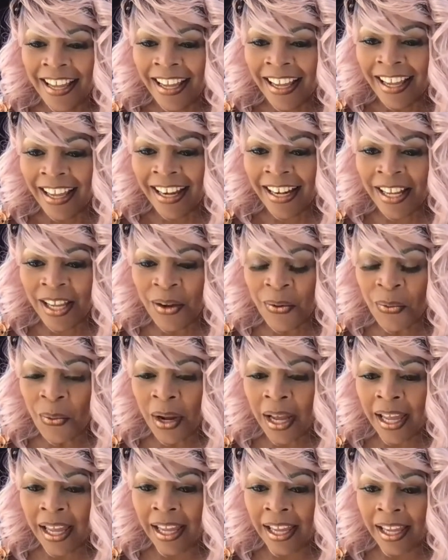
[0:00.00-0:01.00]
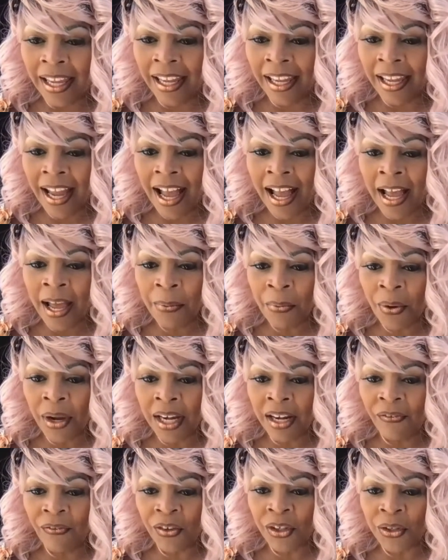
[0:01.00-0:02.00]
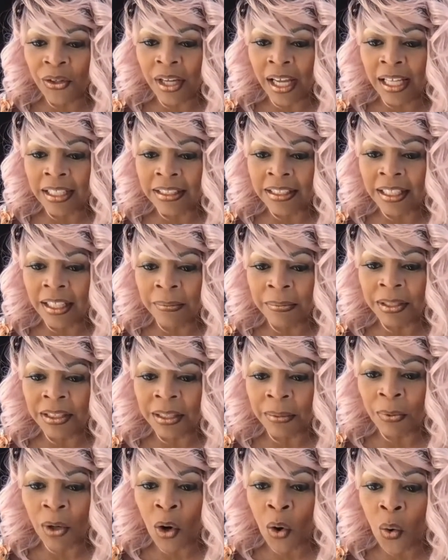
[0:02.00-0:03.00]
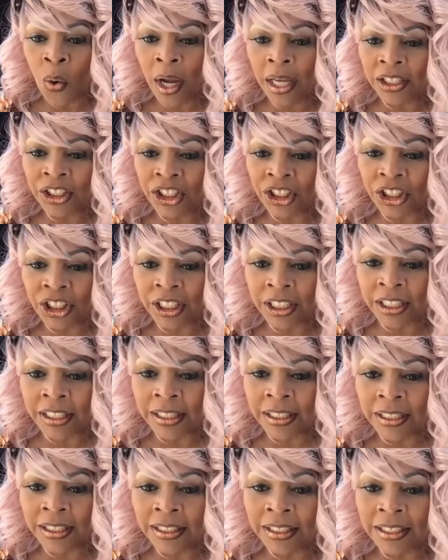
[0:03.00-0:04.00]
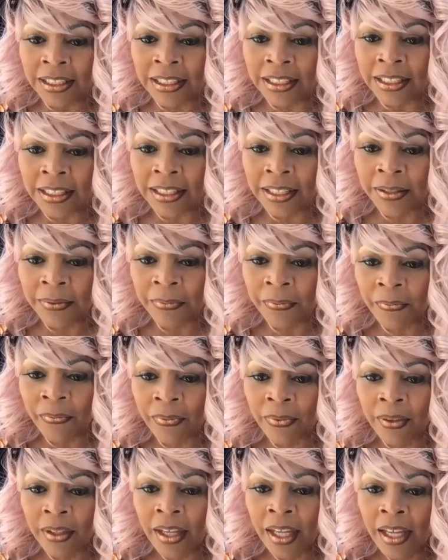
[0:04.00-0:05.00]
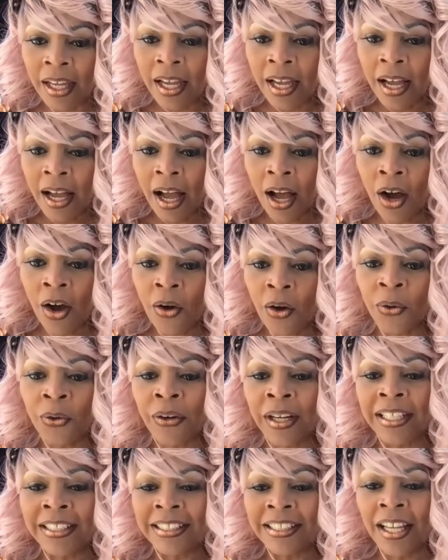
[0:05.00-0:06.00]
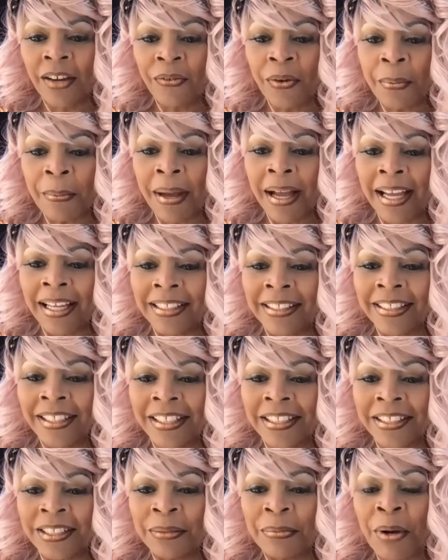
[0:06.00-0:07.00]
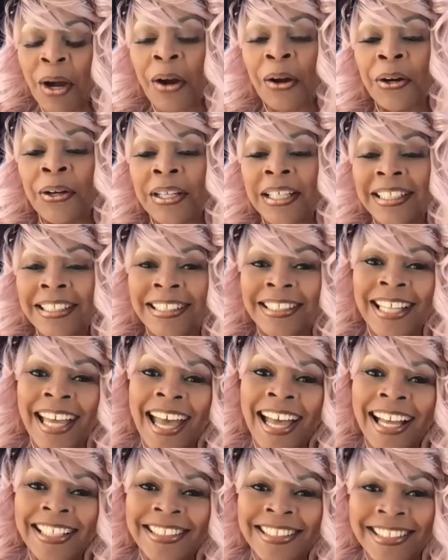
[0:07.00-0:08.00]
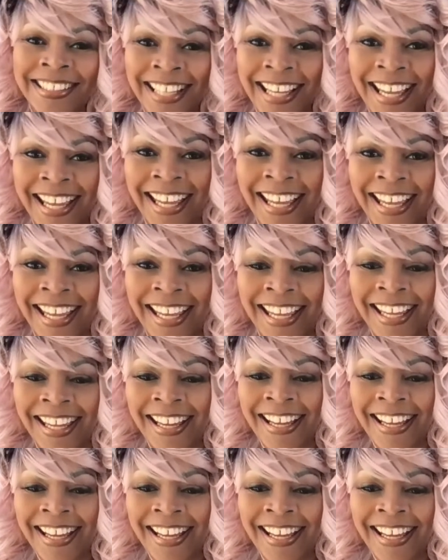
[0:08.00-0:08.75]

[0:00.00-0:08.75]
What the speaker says: Anyway, I'm waiting for you guys to give me some questions. Oh, Grace said, reminder, tomorrow is tax day.